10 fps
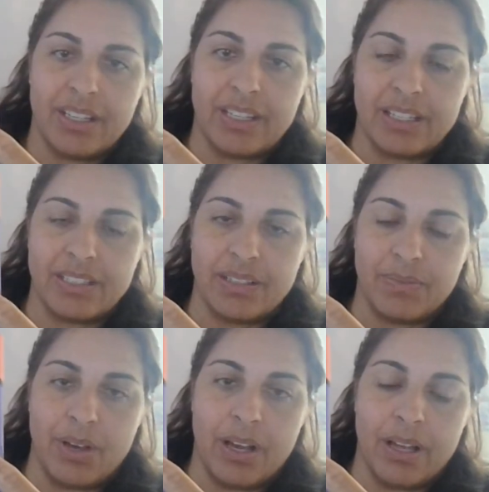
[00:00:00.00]
that some
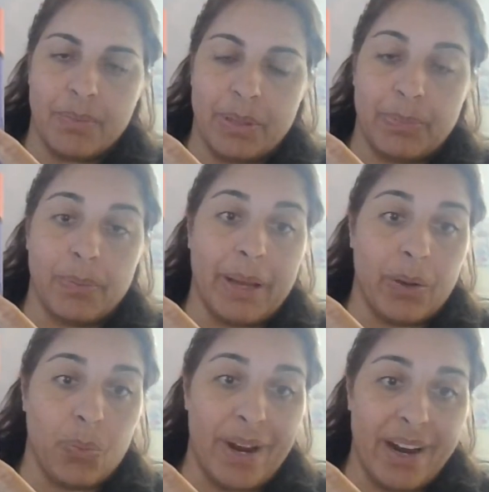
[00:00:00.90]
people might
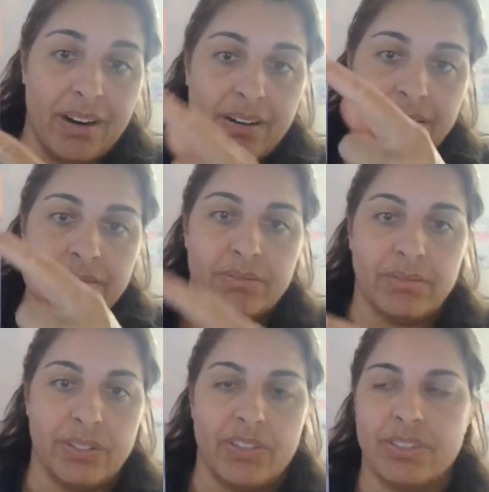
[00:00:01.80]
wear
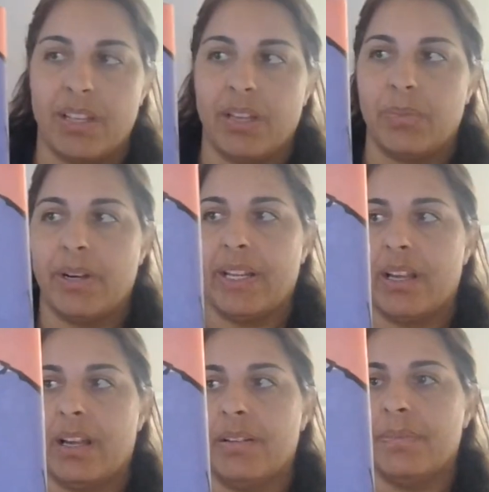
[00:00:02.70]
when they're celebrating
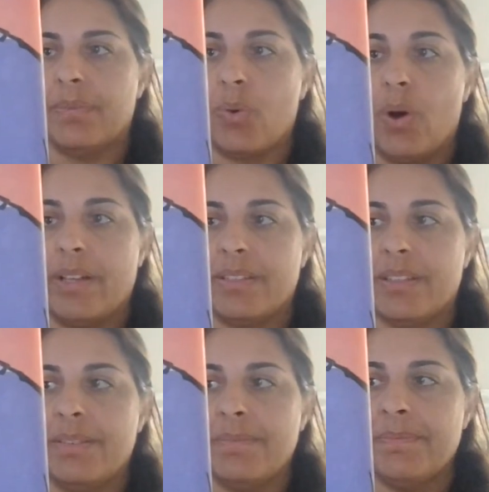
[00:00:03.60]
Kwanzaa.